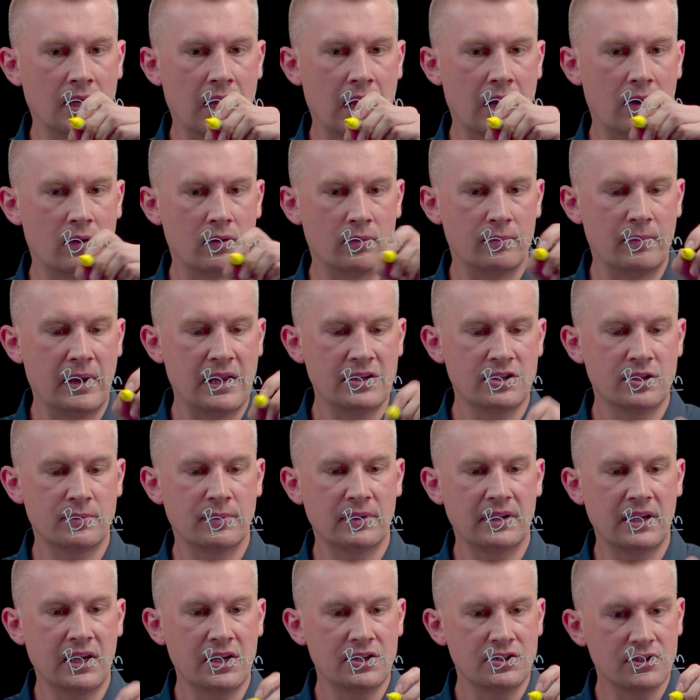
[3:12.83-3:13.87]
our batch
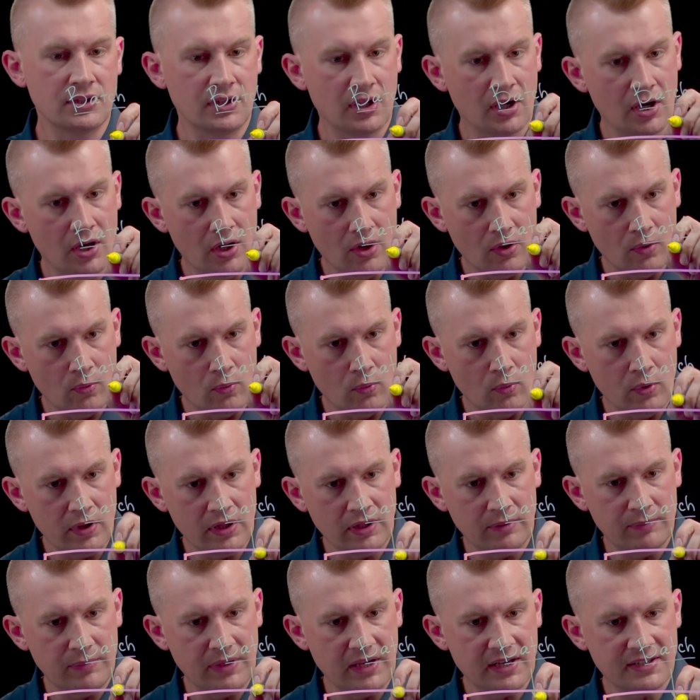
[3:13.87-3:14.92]
application
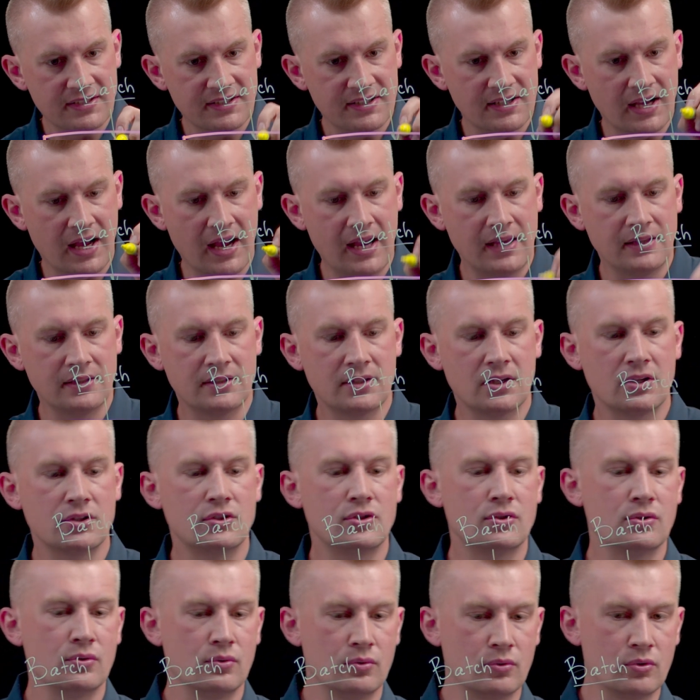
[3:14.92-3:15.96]
will be assigned
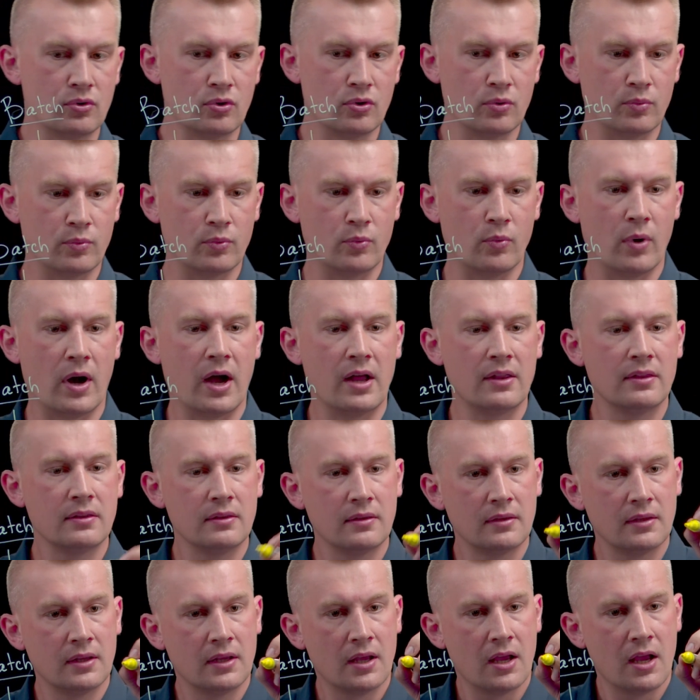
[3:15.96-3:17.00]
to group one.
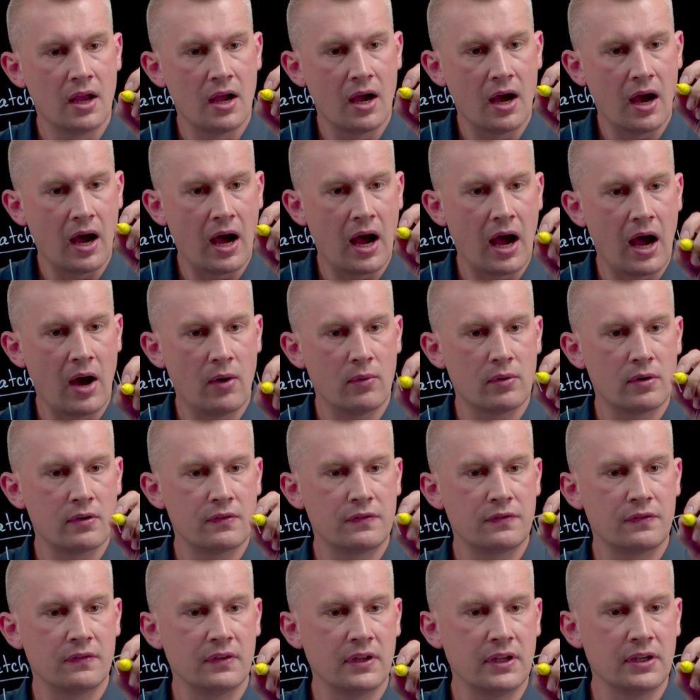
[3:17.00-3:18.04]
Our
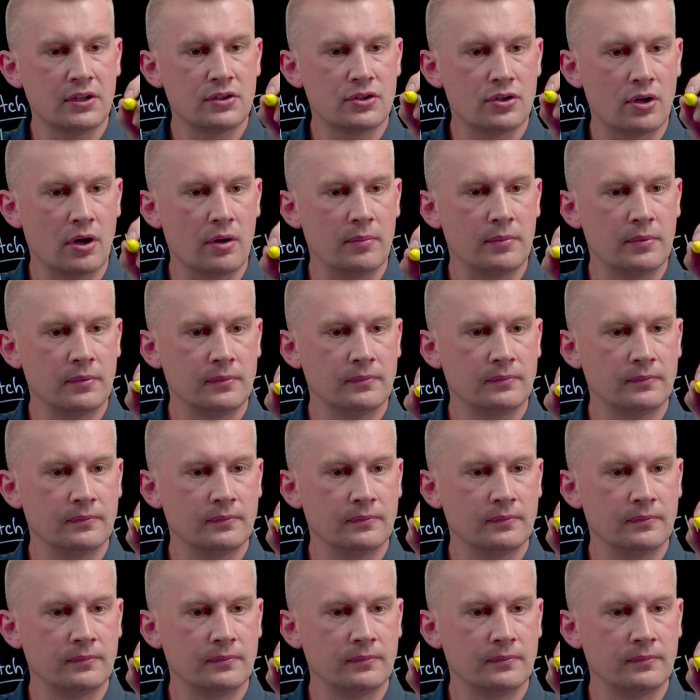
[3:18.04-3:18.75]
Flink job